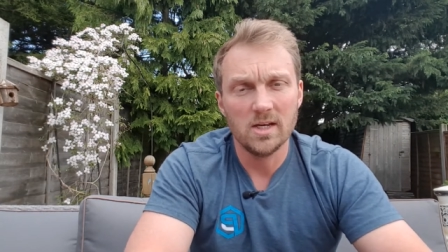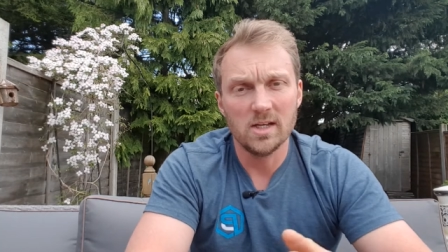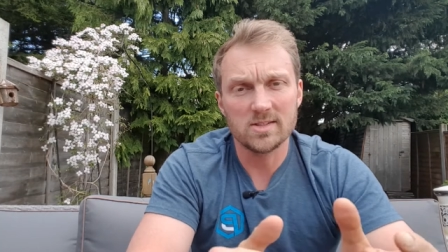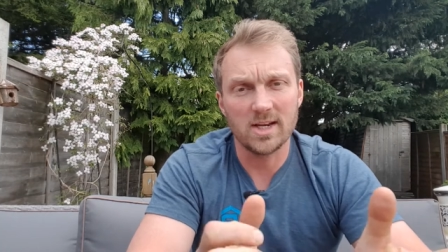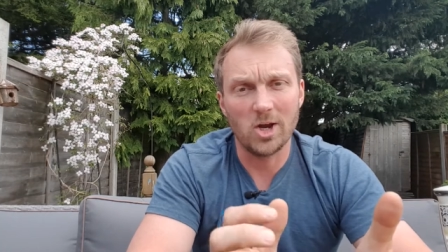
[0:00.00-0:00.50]

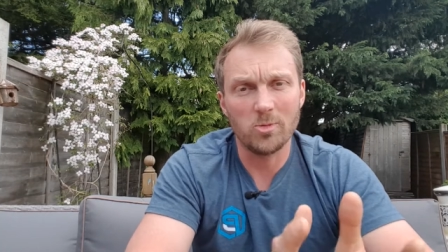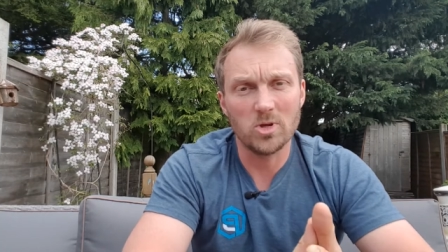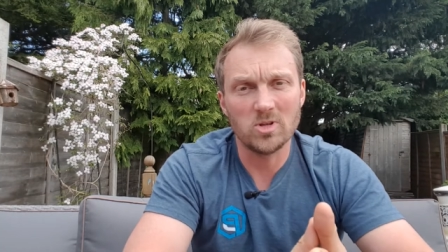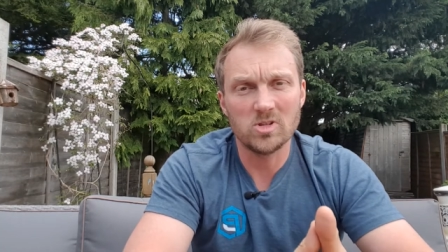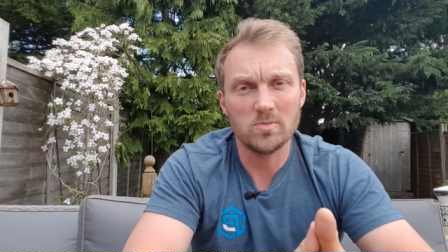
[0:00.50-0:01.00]
It's going to help
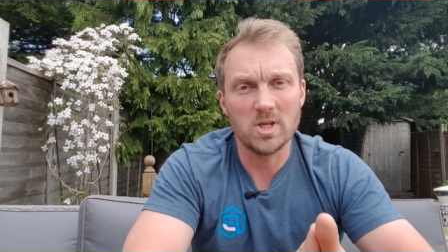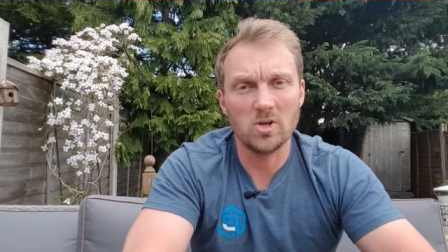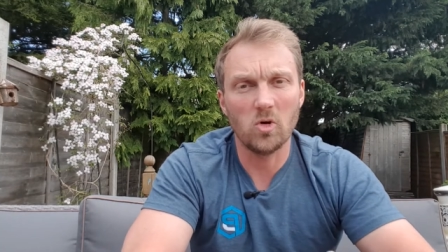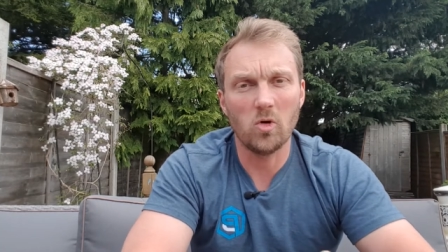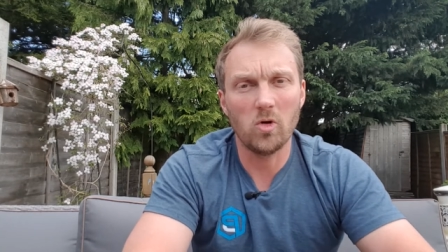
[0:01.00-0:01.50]
you to meet
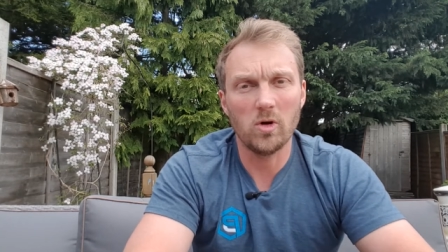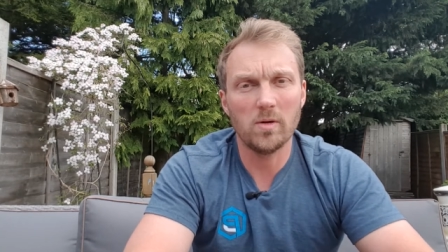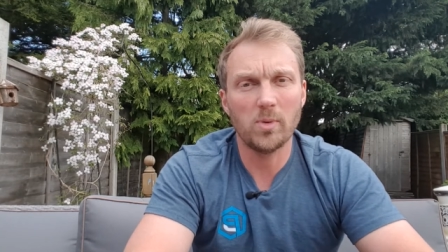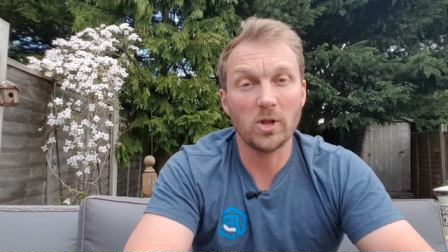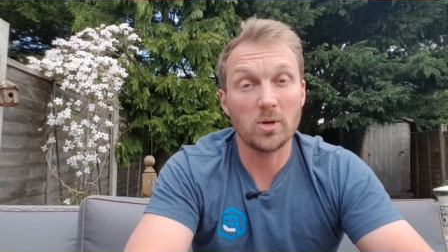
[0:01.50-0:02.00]

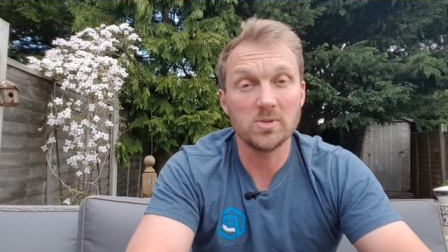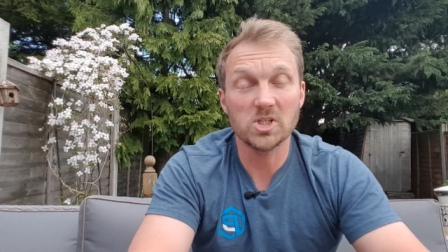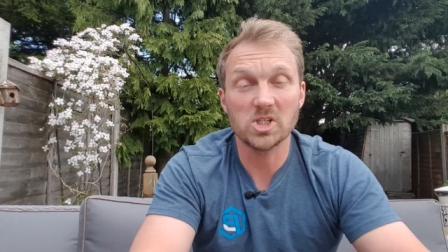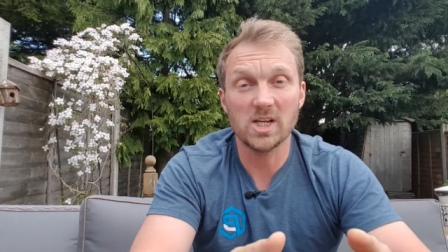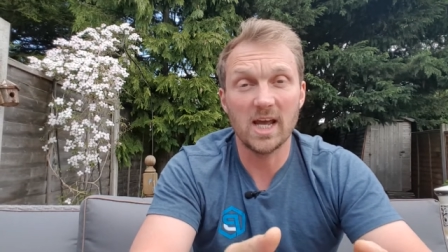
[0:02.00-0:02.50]
your body
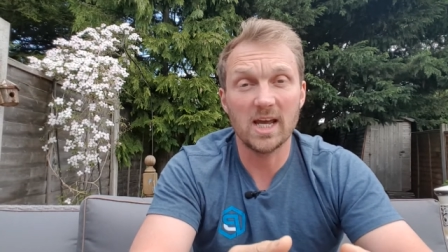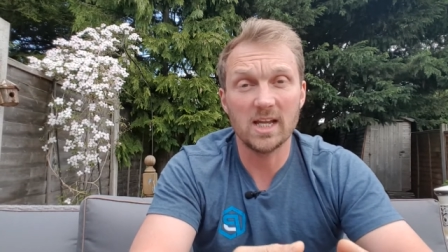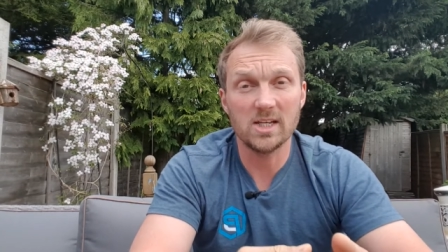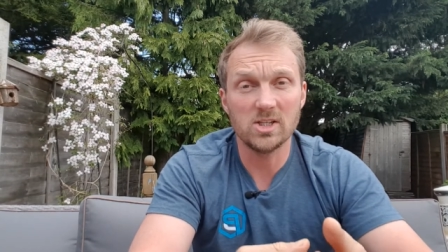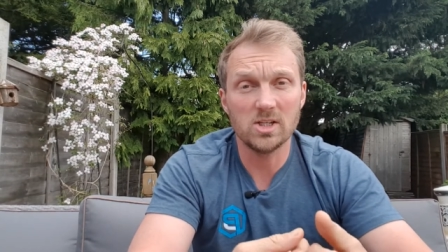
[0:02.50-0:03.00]
composition
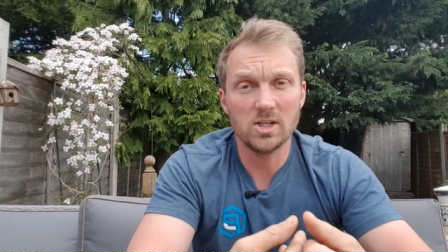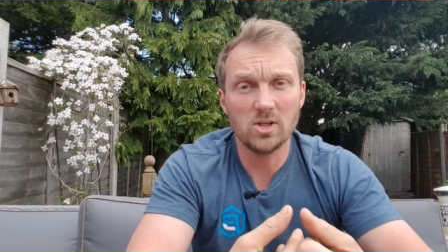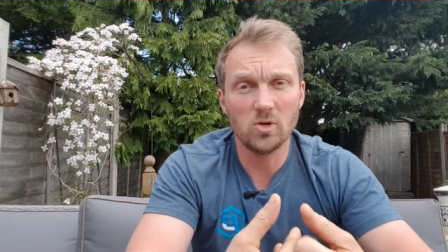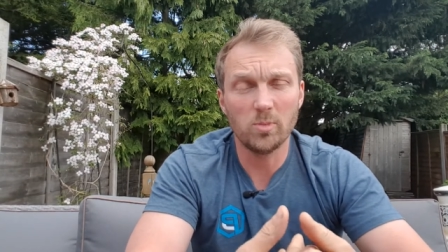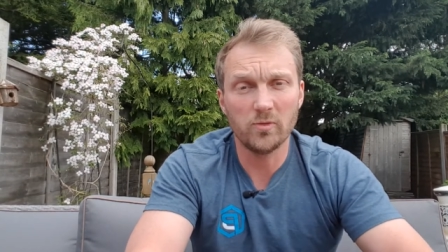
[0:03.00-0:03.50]
and
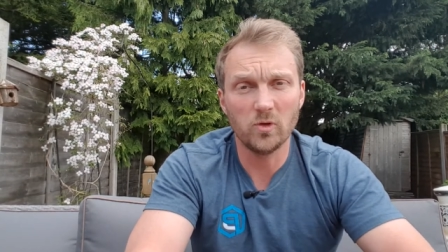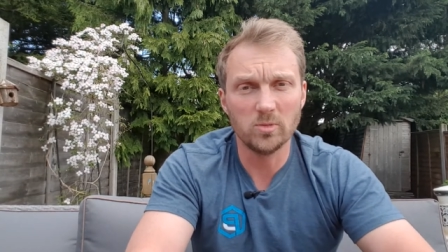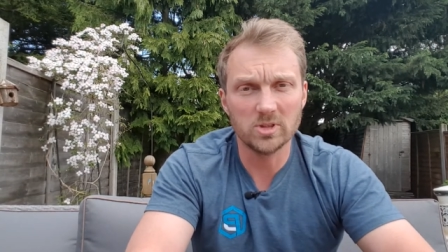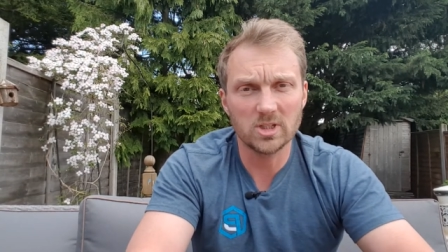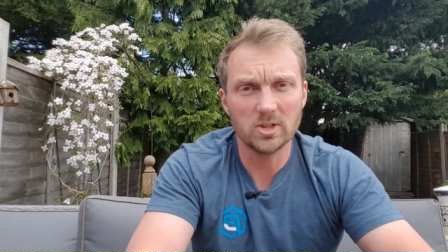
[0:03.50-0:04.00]
your
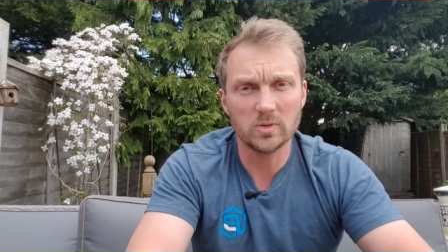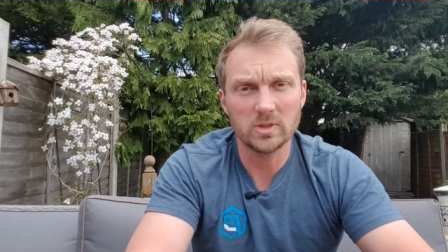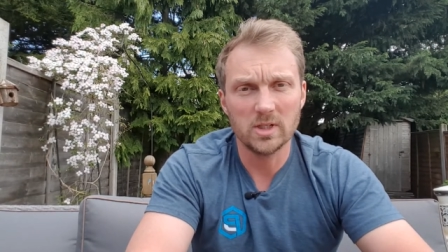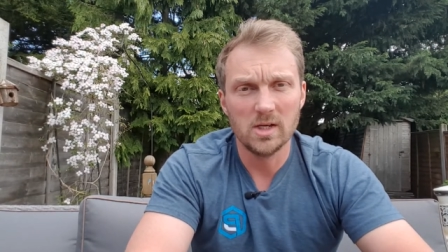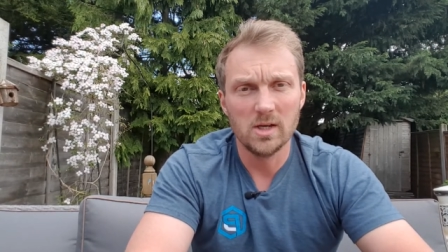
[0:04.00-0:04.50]
performance goals.